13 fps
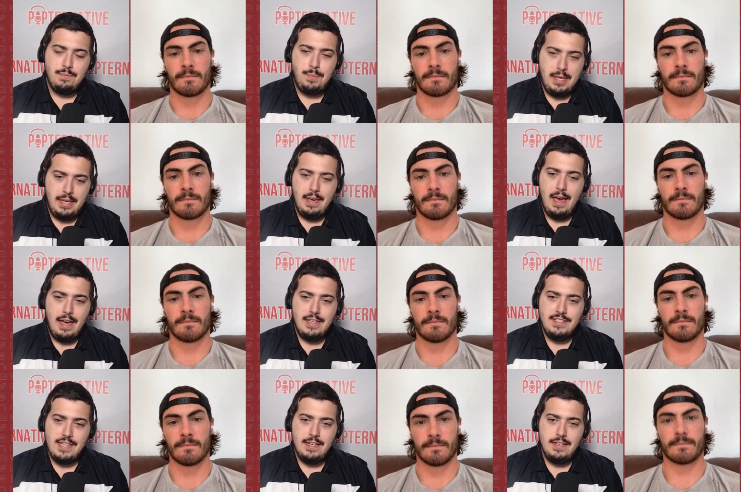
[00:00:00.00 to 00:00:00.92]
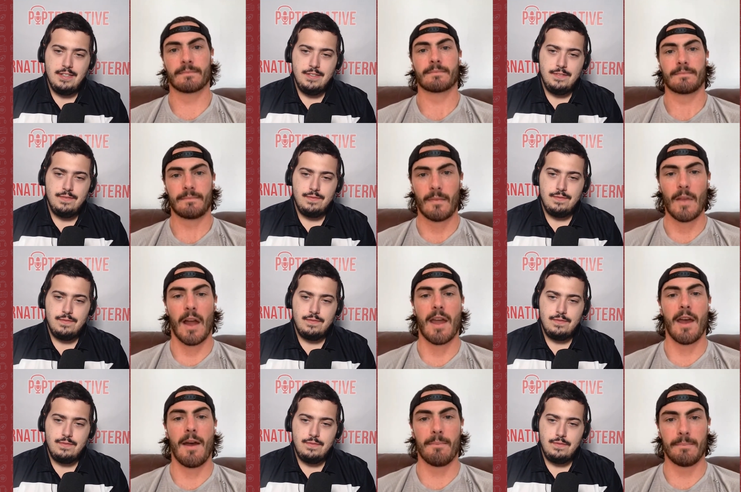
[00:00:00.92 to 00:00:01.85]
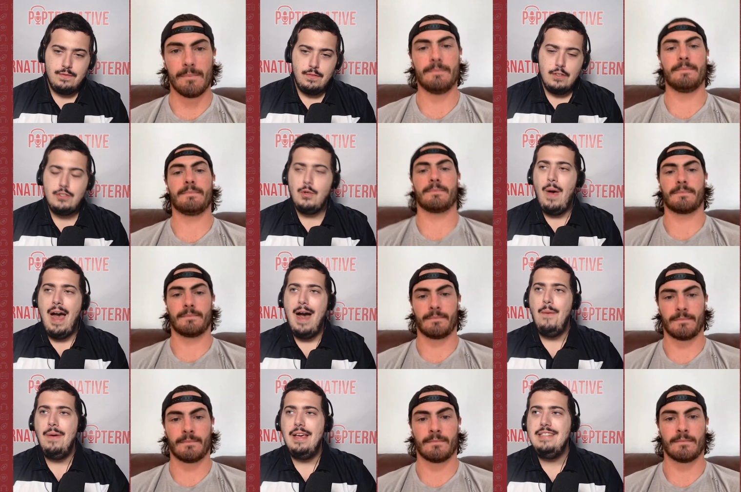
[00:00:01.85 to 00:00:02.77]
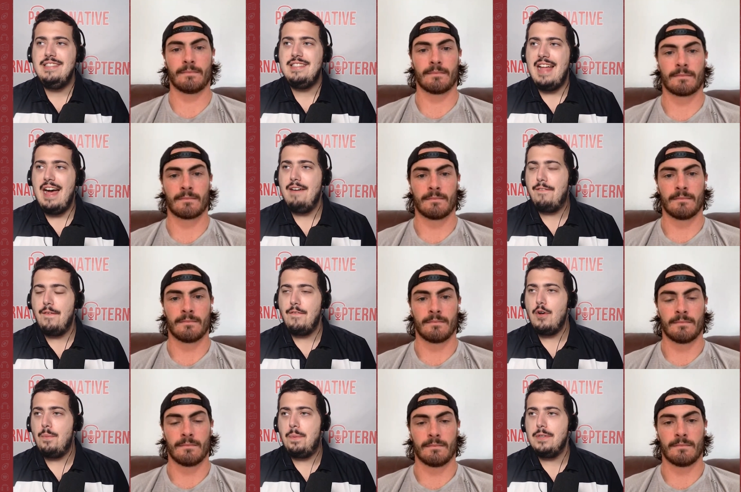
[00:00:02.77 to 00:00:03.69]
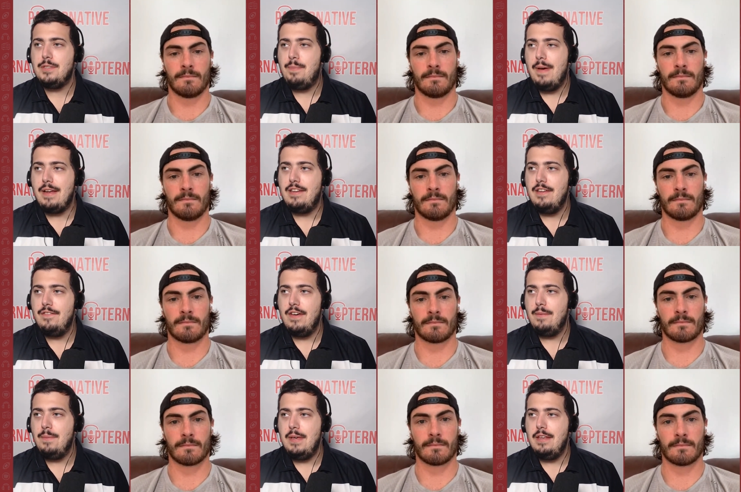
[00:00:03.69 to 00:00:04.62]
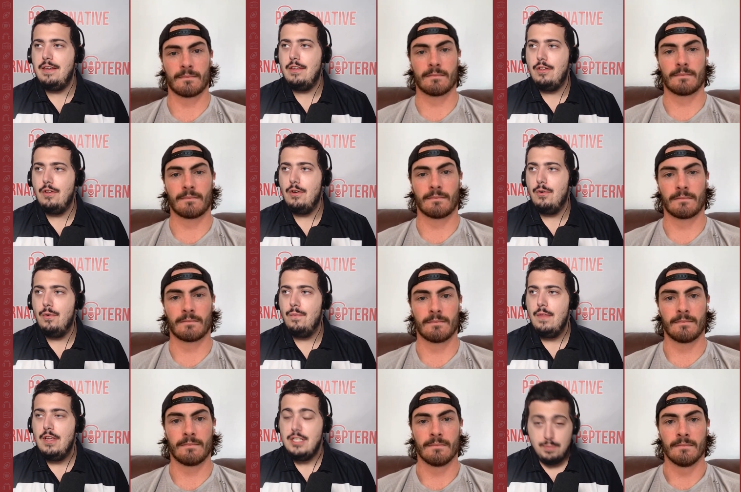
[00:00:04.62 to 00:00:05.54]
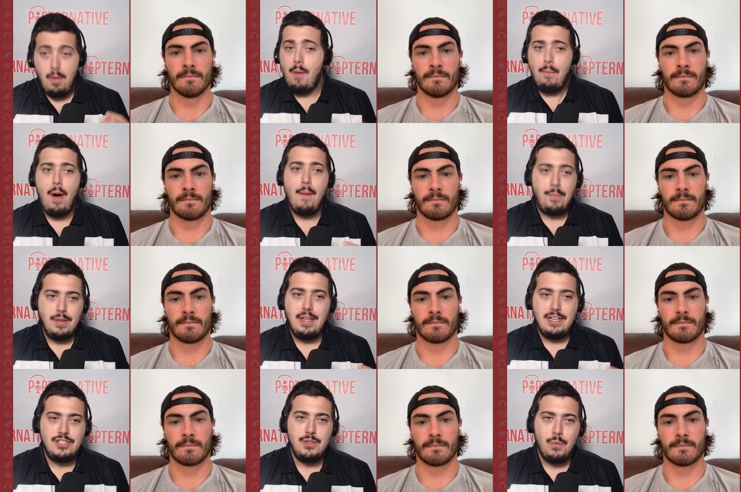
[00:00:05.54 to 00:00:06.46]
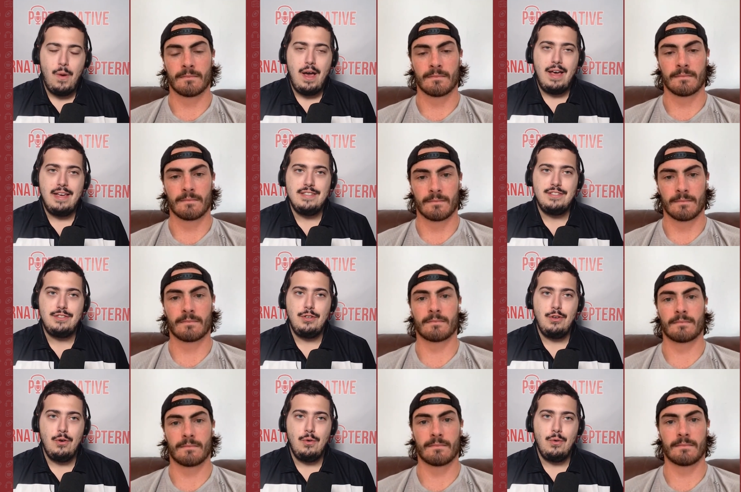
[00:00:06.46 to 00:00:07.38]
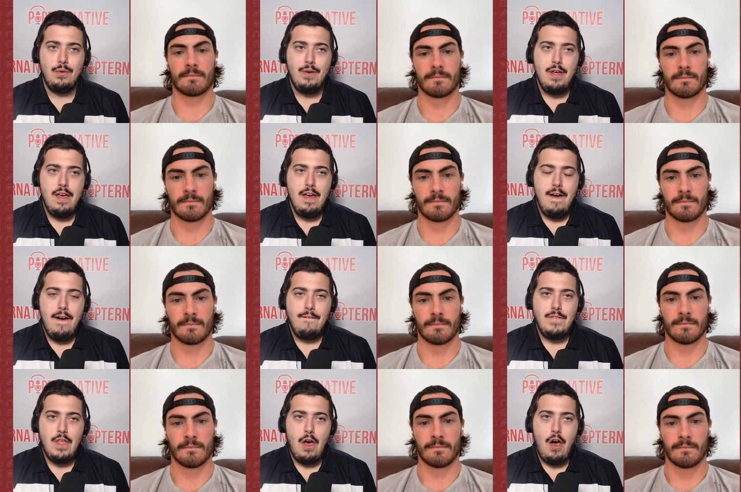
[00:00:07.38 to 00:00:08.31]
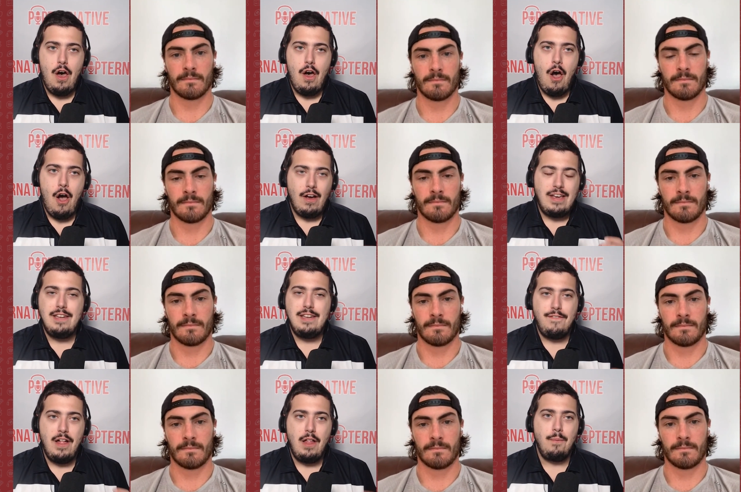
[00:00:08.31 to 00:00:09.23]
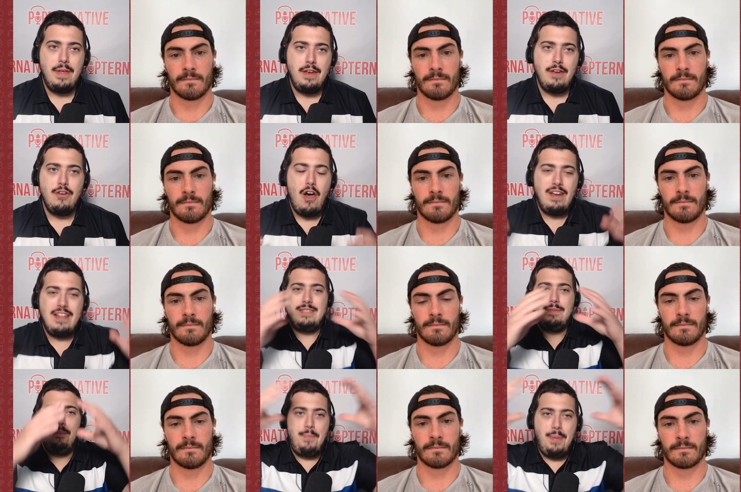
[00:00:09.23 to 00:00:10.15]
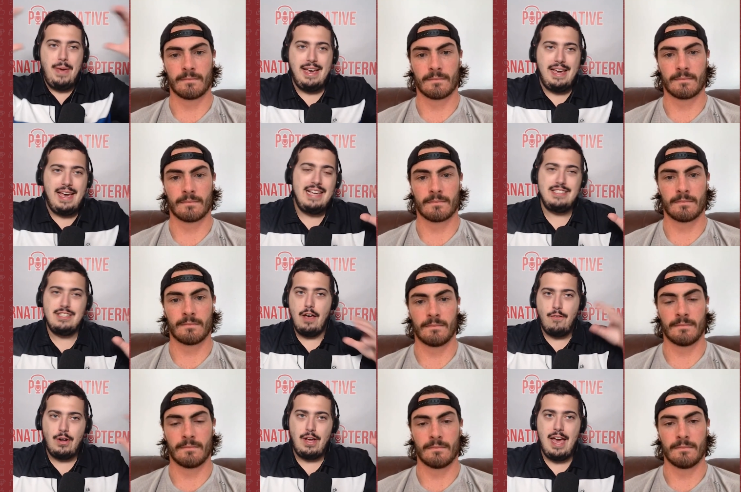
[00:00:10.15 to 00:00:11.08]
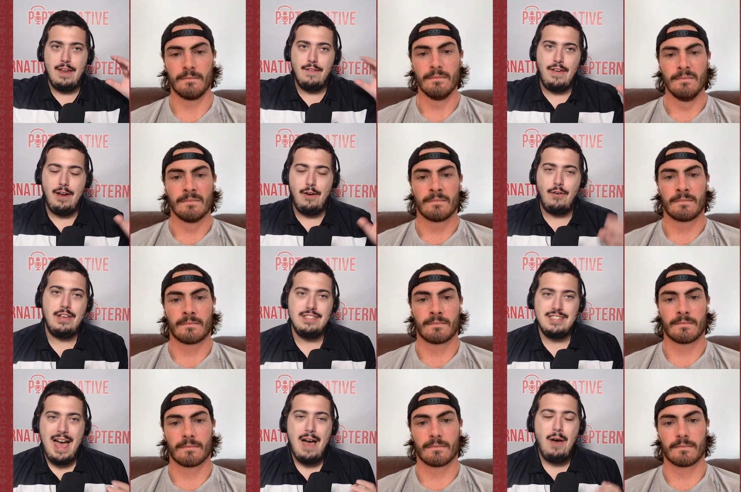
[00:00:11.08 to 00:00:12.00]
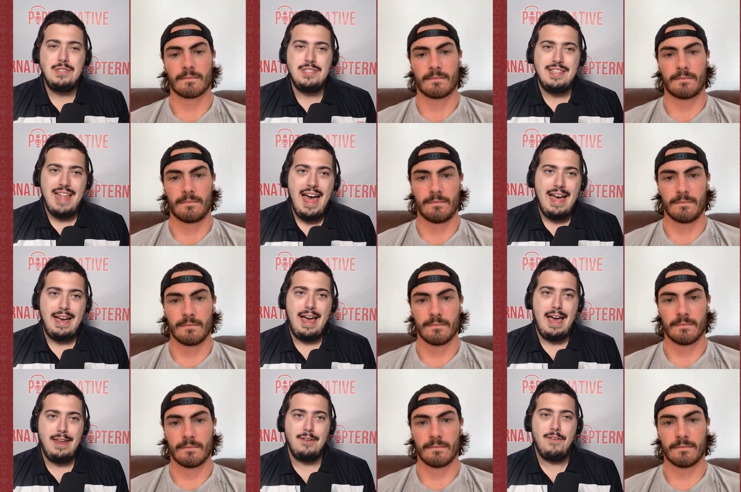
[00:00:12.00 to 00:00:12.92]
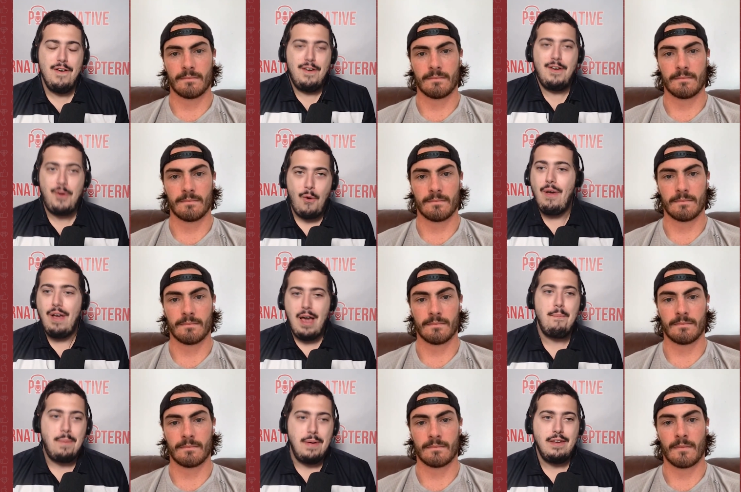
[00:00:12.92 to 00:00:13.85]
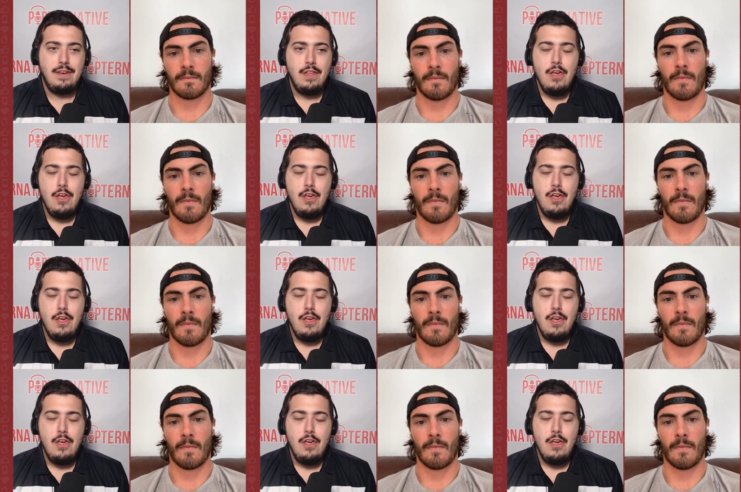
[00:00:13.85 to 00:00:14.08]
Speaker 1: P E I, Zach? I am. So how is that from your perspective? I mean, you know, small population wise, you know, hockey development not as big as other kind of areas. How's that kind of growing up in,